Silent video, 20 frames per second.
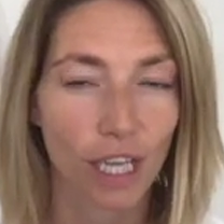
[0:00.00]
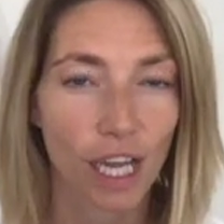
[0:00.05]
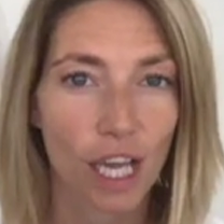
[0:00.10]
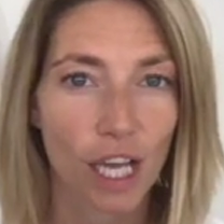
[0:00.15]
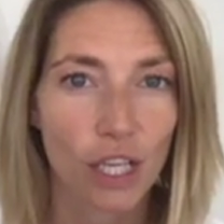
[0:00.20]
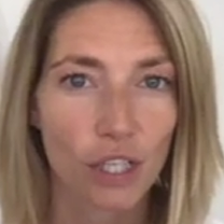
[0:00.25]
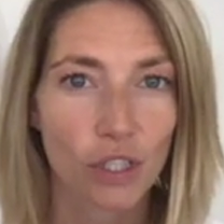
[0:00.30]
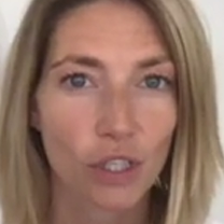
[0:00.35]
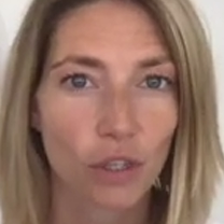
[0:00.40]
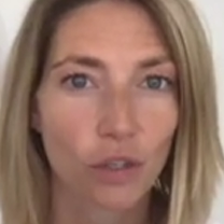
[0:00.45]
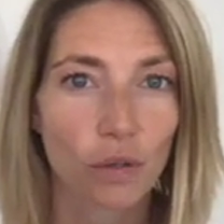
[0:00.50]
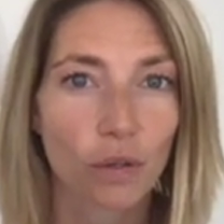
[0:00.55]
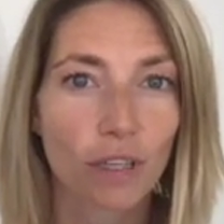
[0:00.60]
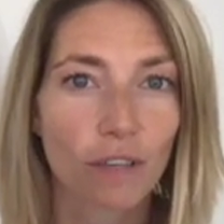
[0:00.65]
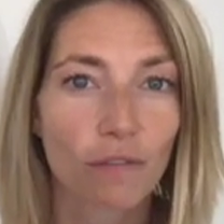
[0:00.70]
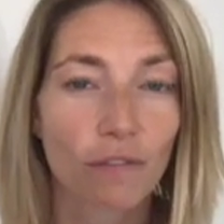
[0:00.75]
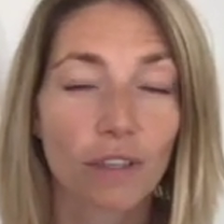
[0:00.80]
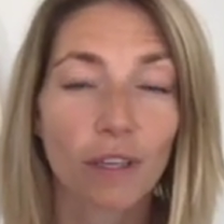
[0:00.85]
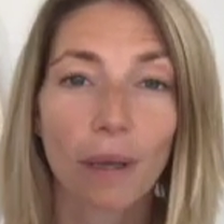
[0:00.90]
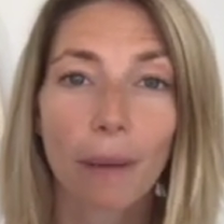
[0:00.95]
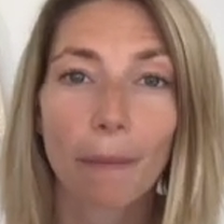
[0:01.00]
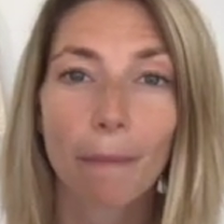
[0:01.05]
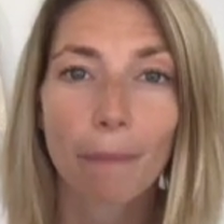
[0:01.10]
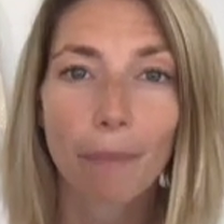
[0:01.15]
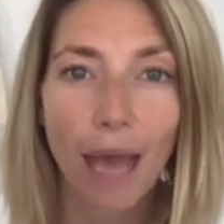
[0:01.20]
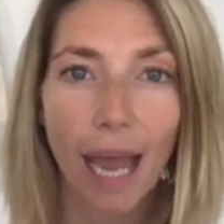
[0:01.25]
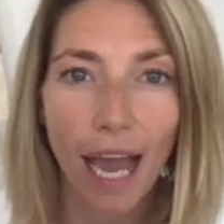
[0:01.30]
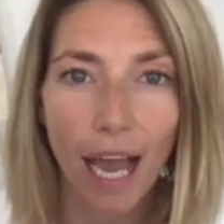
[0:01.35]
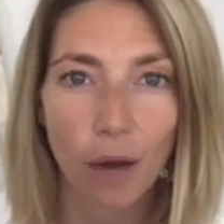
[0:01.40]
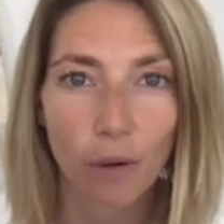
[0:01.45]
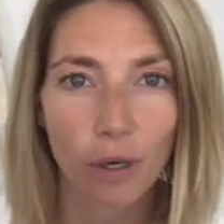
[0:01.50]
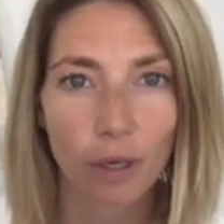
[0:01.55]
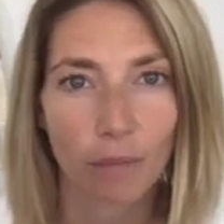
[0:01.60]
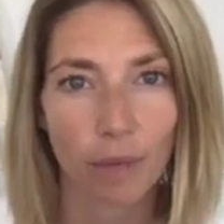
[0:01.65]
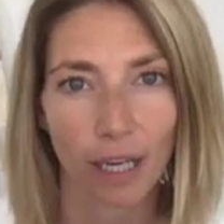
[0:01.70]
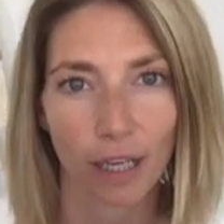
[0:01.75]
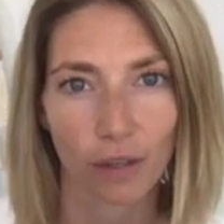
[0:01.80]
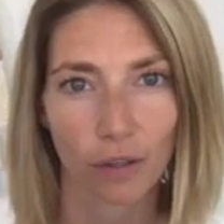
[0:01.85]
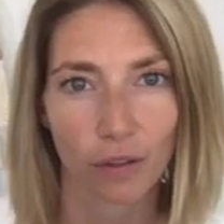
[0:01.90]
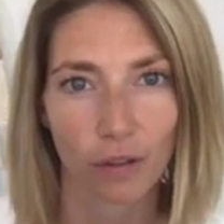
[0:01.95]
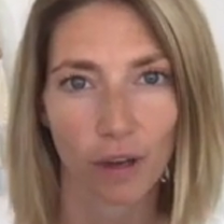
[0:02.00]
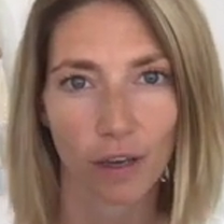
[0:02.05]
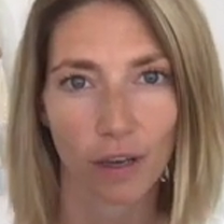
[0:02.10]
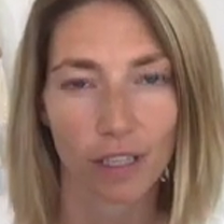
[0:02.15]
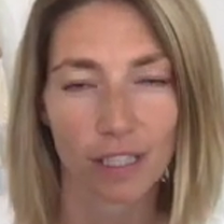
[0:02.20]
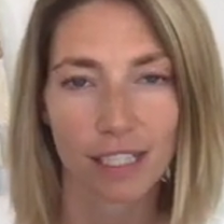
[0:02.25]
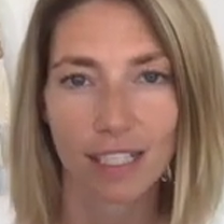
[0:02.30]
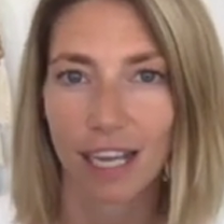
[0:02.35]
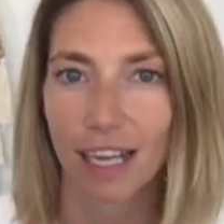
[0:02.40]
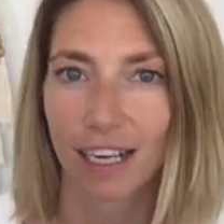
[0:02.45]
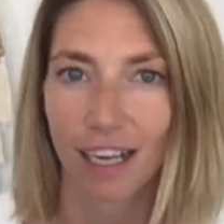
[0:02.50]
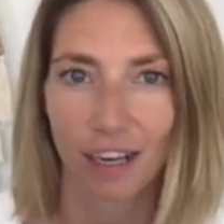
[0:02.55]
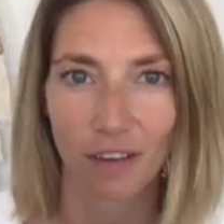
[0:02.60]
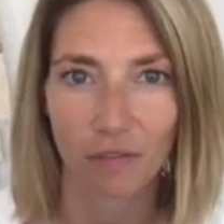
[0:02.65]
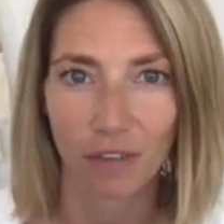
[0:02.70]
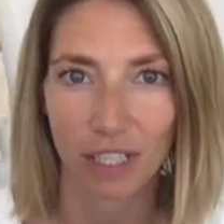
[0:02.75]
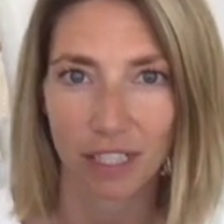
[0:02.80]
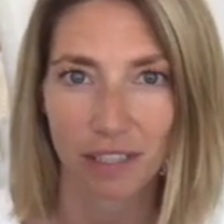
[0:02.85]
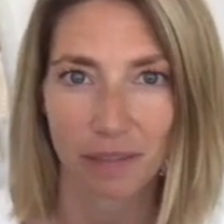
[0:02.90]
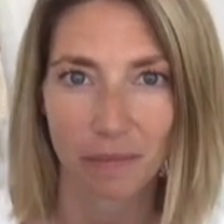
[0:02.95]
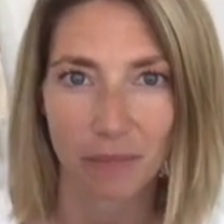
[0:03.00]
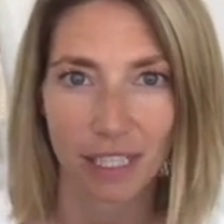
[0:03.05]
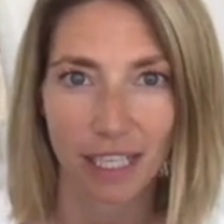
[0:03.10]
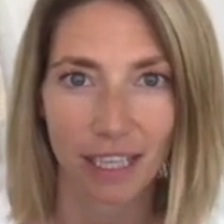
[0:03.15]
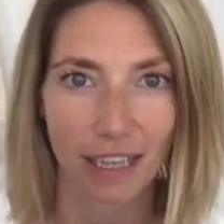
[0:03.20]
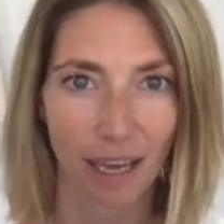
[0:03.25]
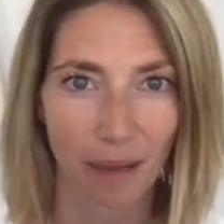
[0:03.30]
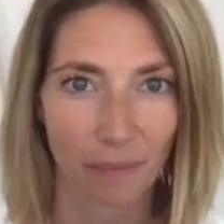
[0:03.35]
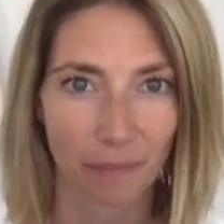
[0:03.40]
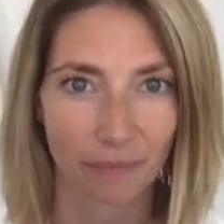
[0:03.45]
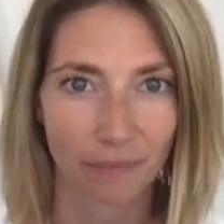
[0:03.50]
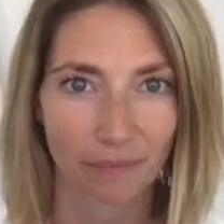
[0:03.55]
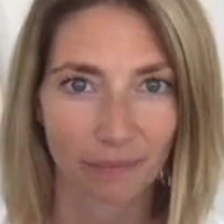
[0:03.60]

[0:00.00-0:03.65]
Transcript: so you can feel empowered by your thoughts and not a victim to them.